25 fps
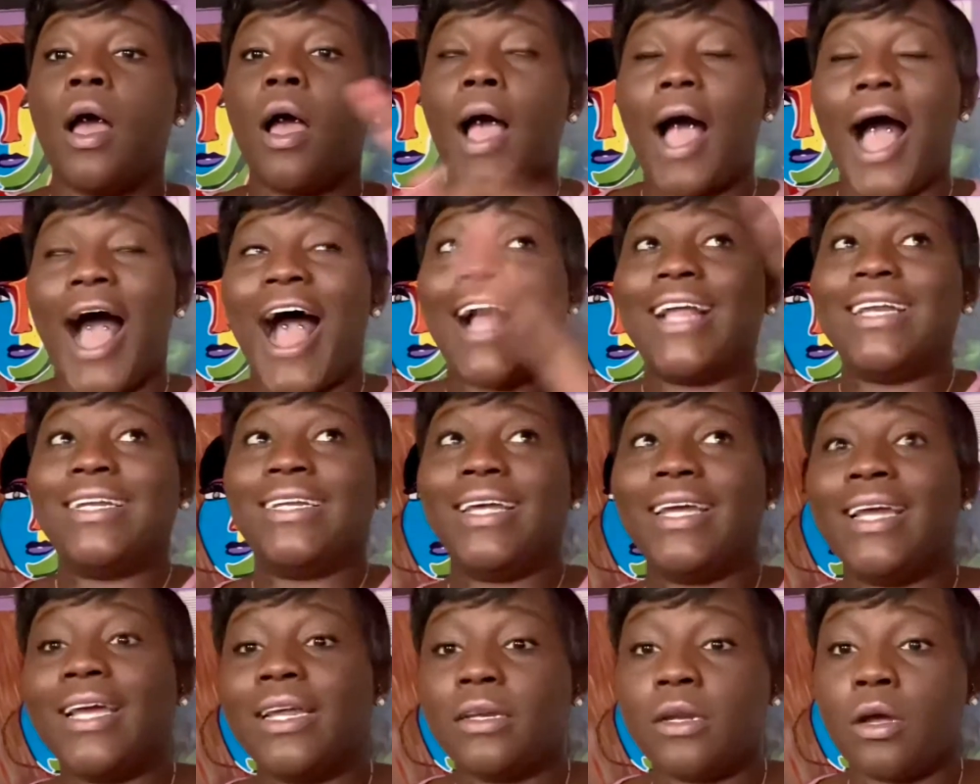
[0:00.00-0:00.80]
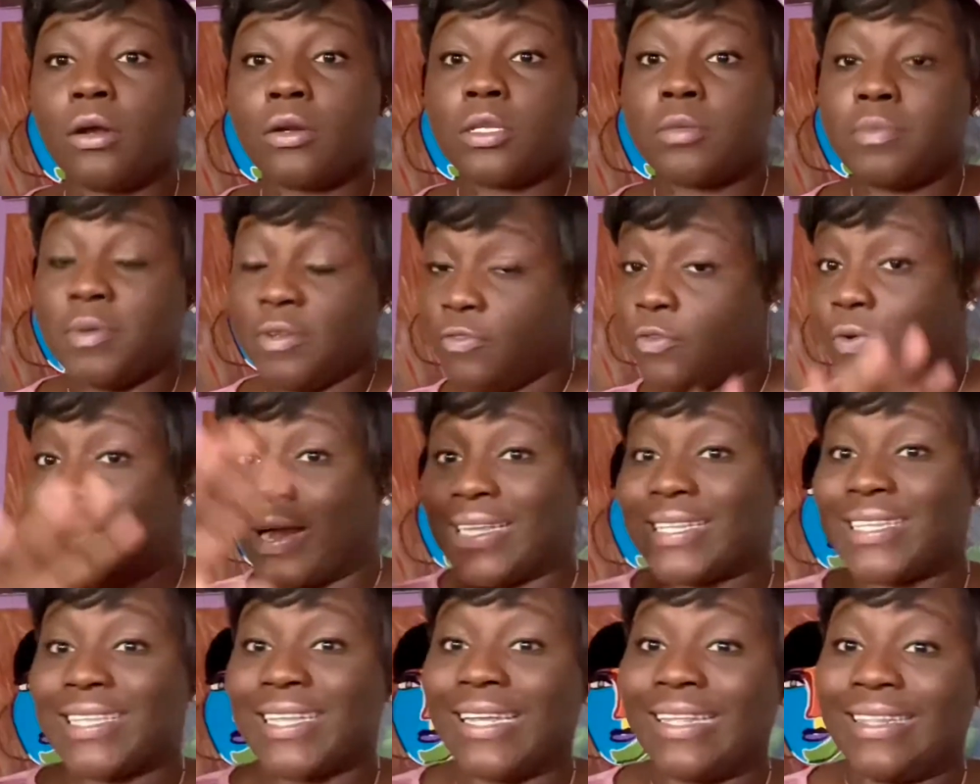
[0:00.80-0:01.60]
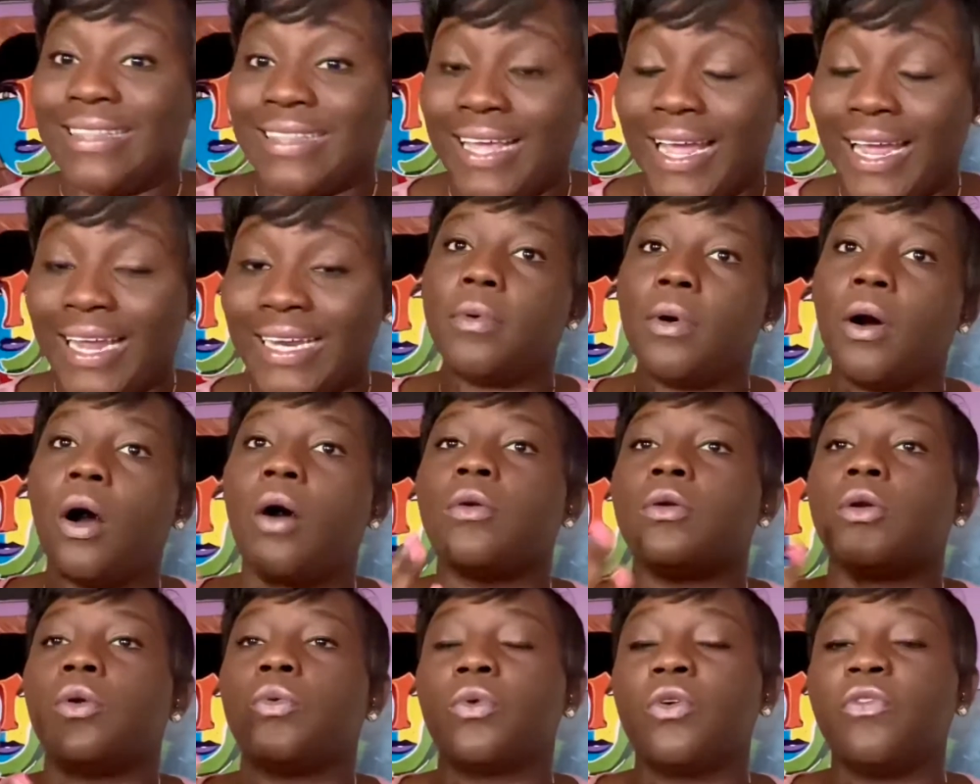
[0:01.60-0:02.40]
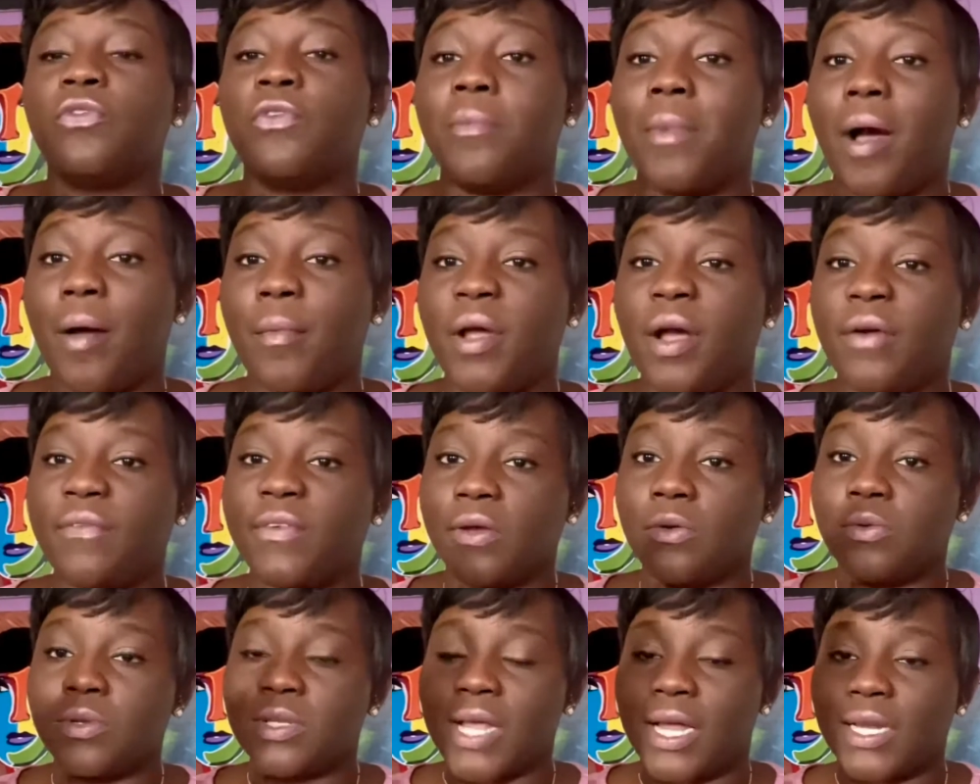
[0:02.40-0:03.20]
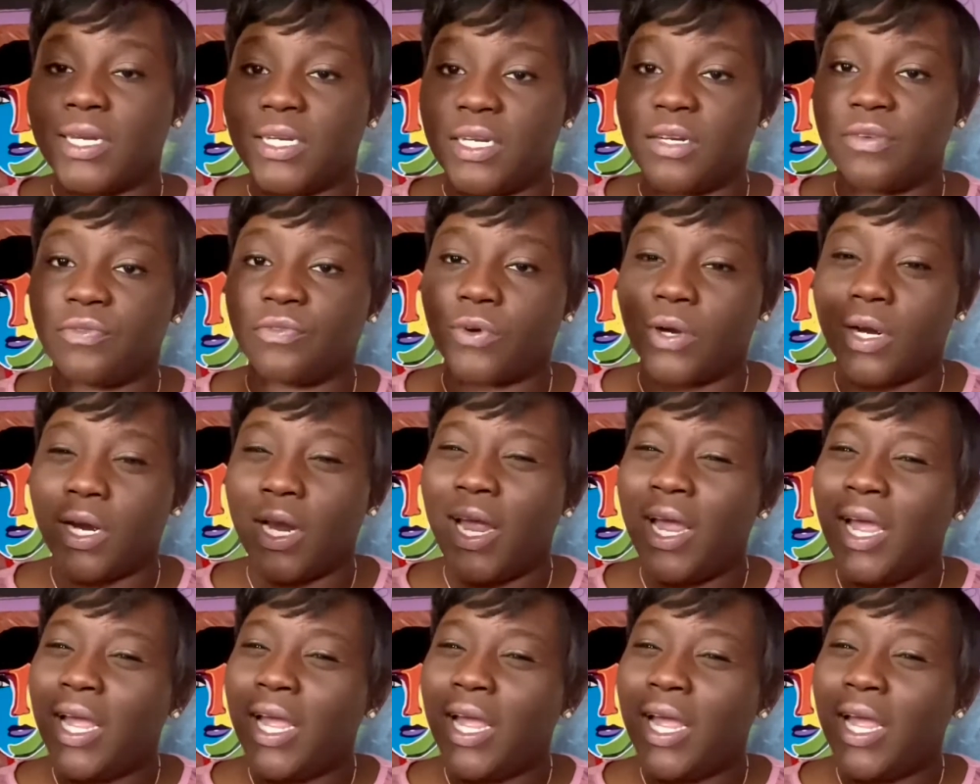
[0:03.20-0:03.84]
I did notice before I seen that on the roof of my mouth, it was like different